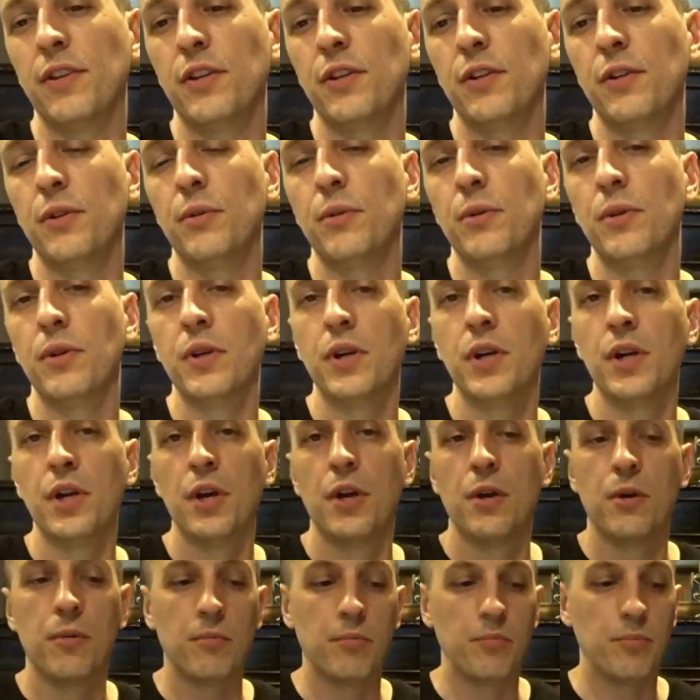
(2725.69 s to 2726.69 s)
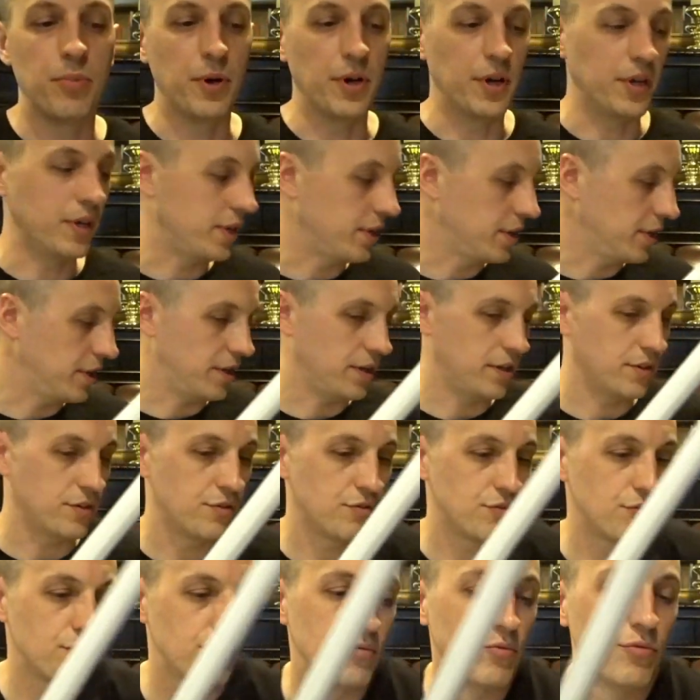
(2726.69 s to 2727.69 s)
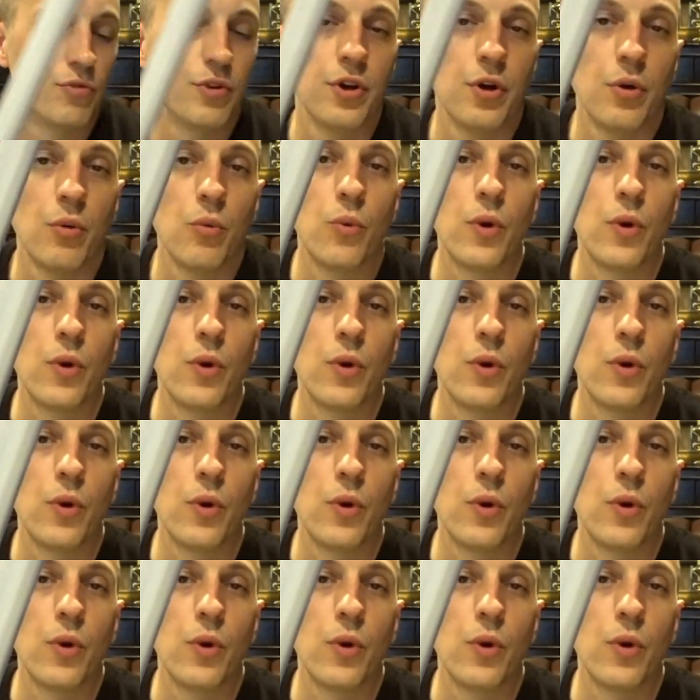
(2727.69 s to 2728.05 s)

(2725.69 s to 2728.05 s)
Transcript: you, but uh, real